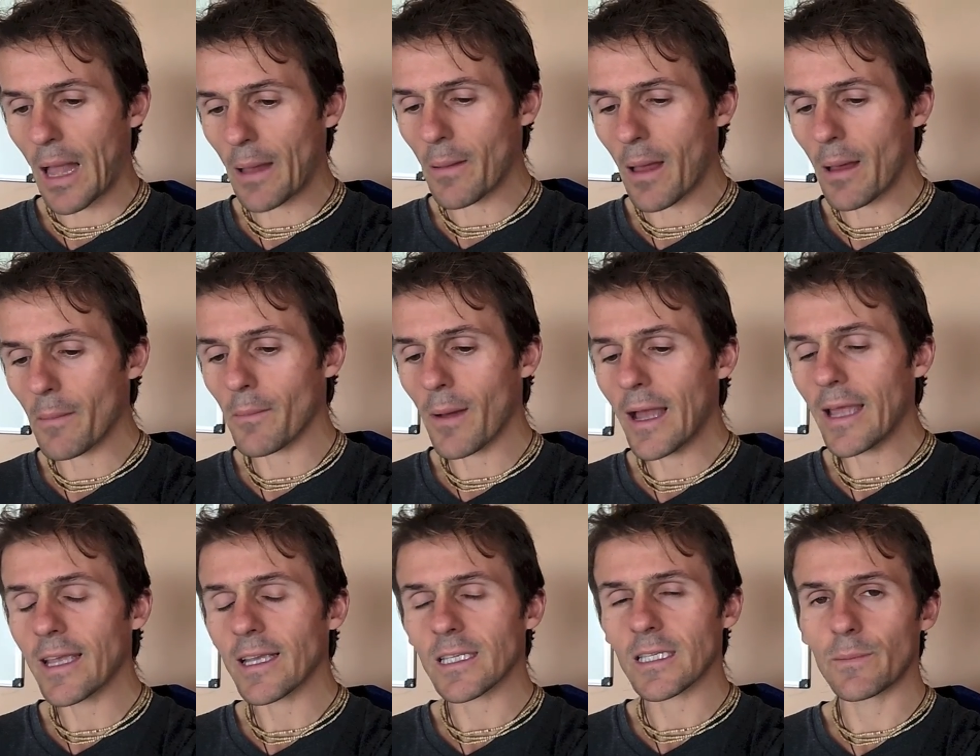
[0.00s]
And, and
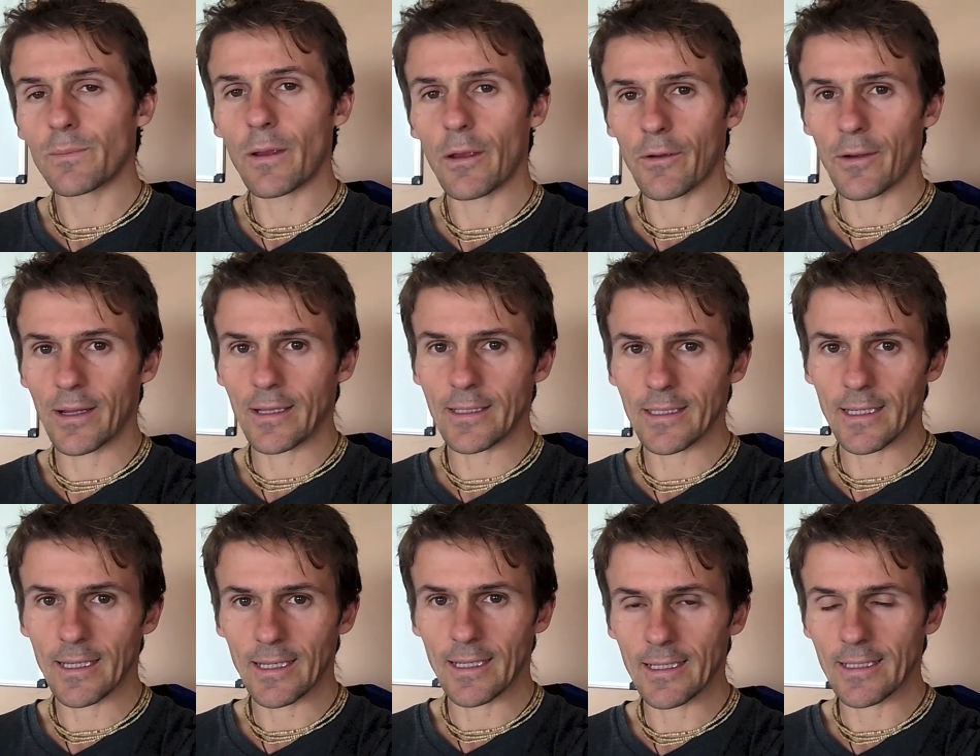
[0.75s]
my
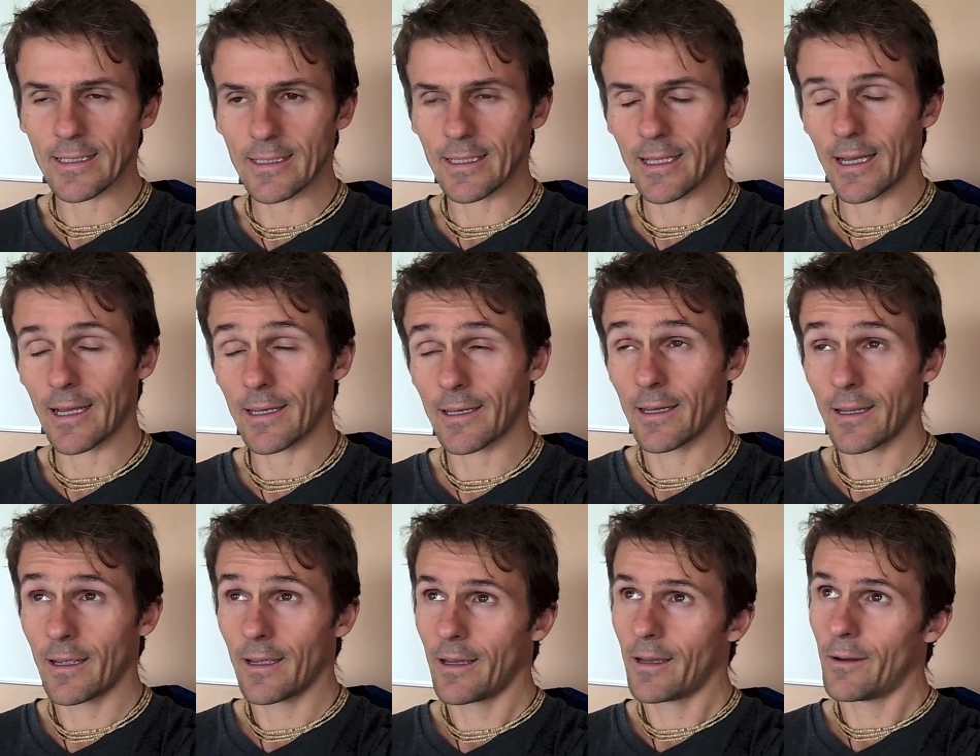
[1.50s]
experience is
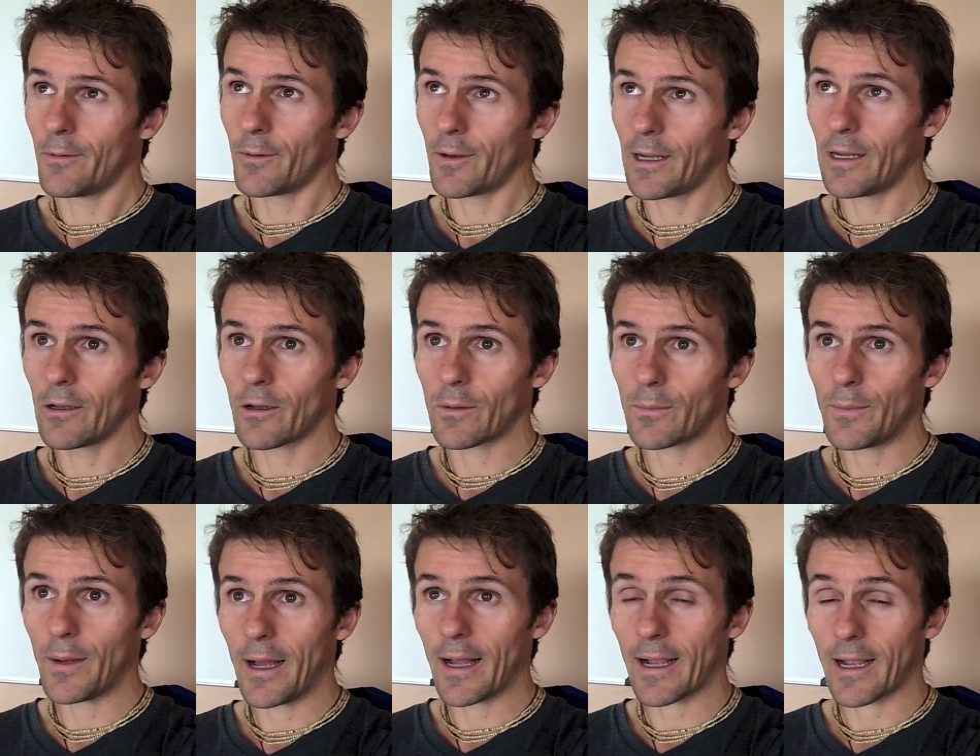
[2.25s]
that when I
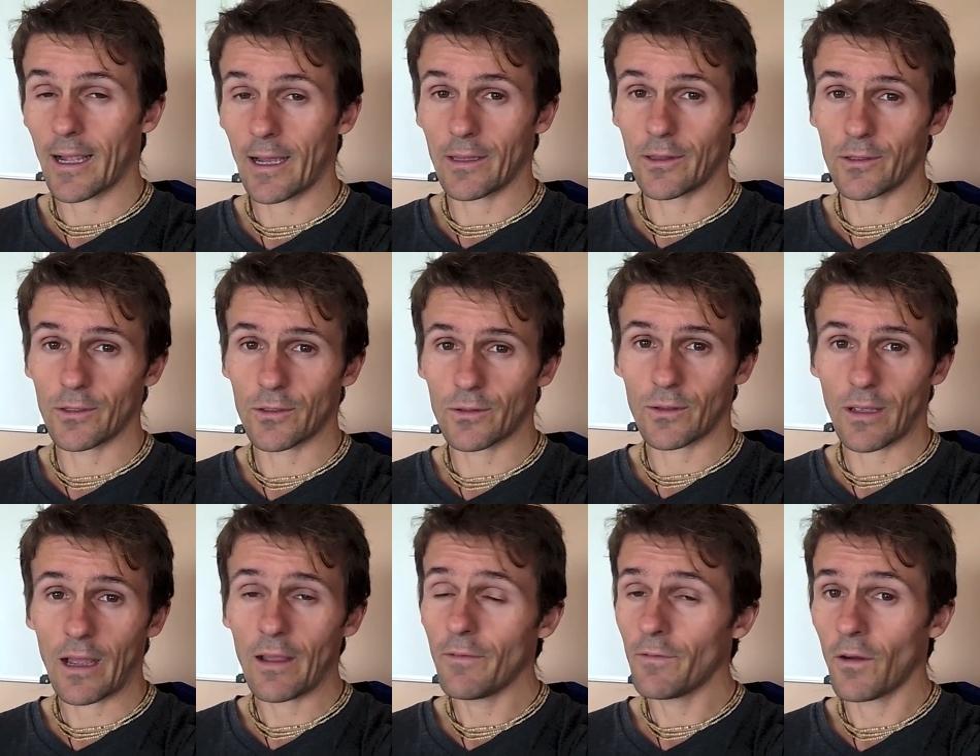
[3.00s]
look back, and
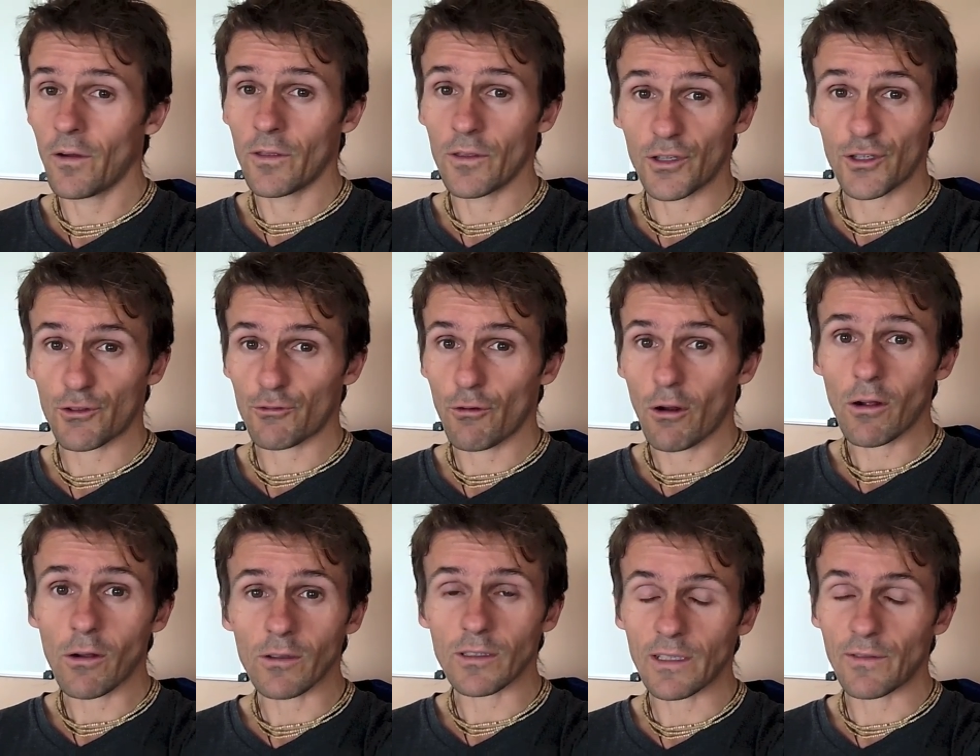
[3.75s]
I find the
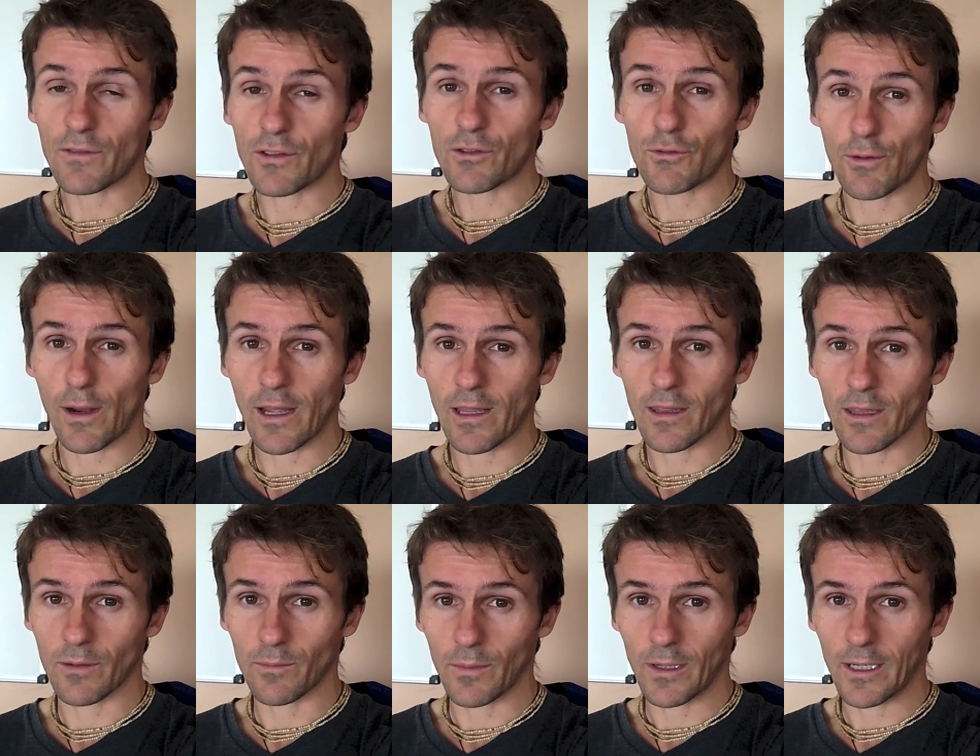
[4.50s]
struggles have
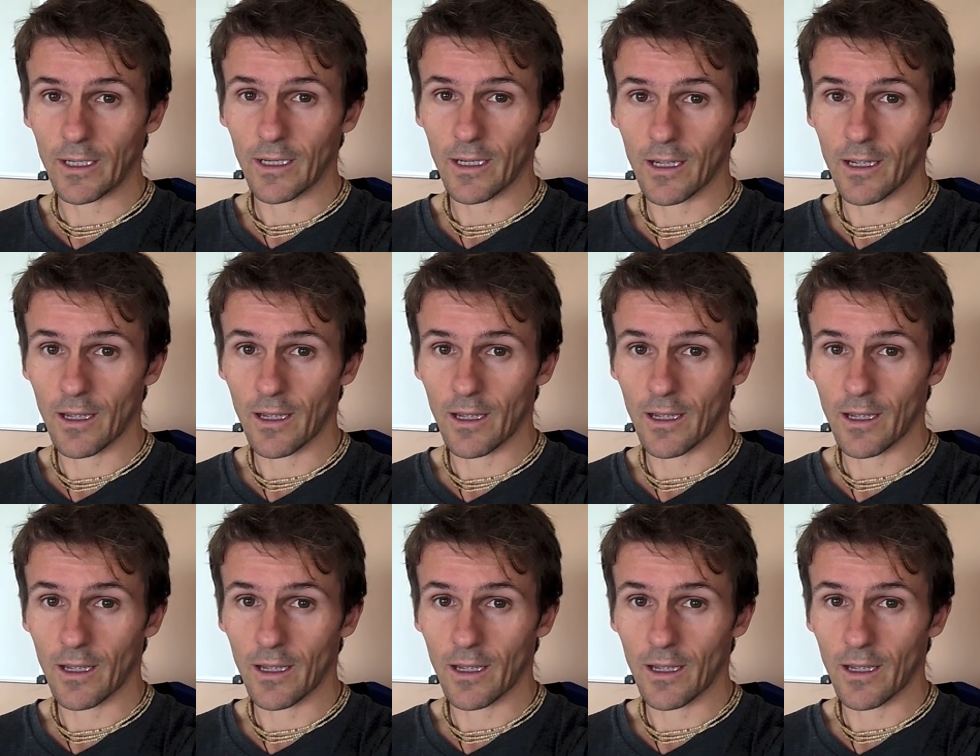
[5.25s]
strengthened me.